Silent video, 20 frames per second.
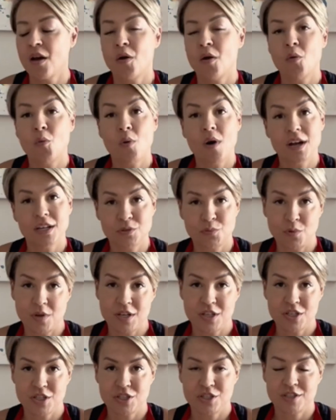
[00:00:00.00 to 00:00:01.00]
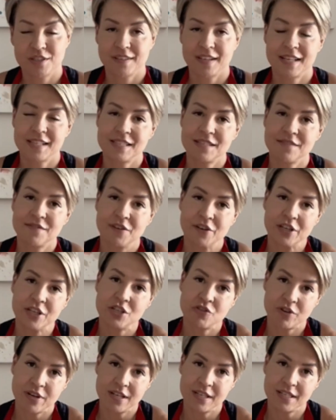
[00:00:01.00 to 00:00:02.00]
Whitewash. It's a very
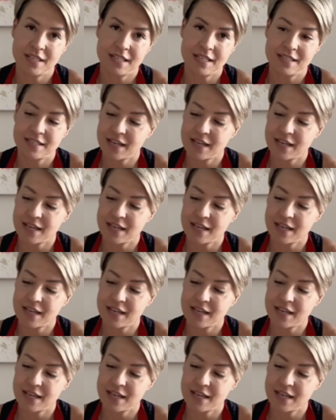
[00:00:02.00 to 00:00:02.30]
trendy